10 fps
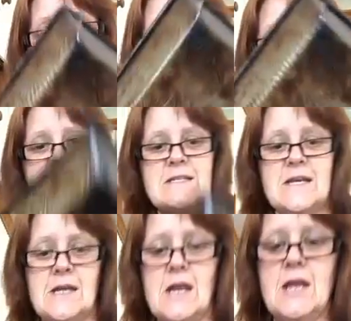that is the
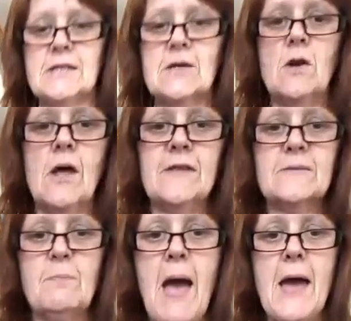tin, and it's got like
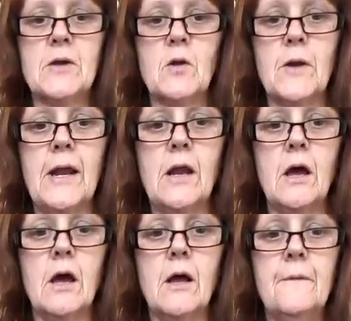this pattern on it,
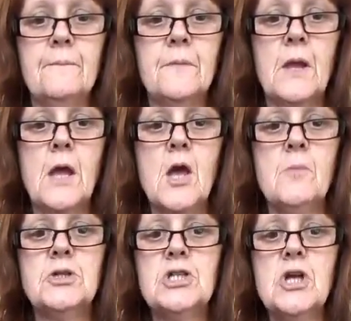look.
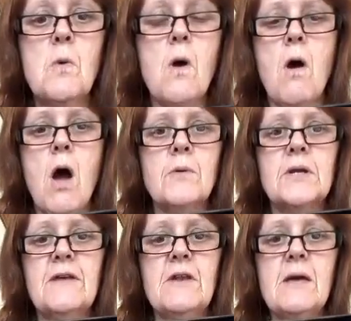But you know what? I
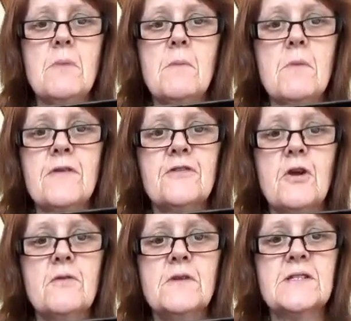would never let my mother
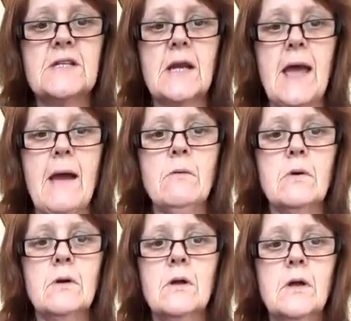throw this tin out.
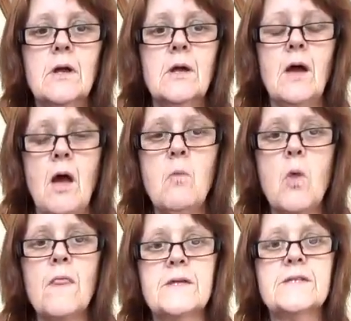I
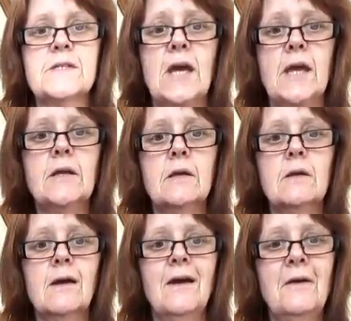want this tin.
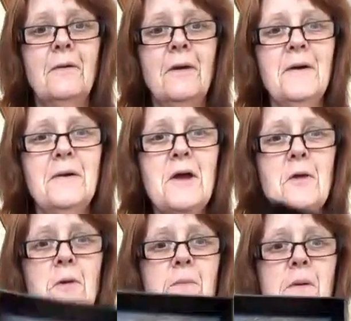
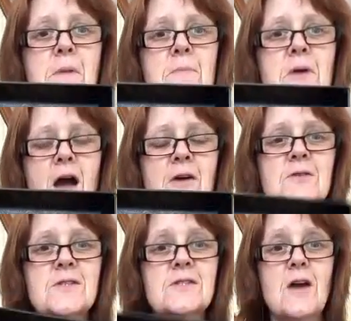When my mum
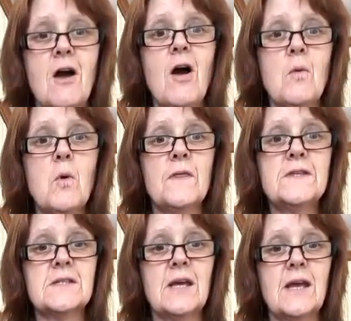goes, I want
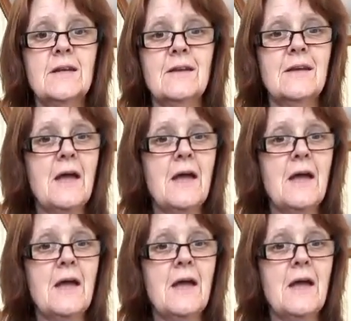this tin,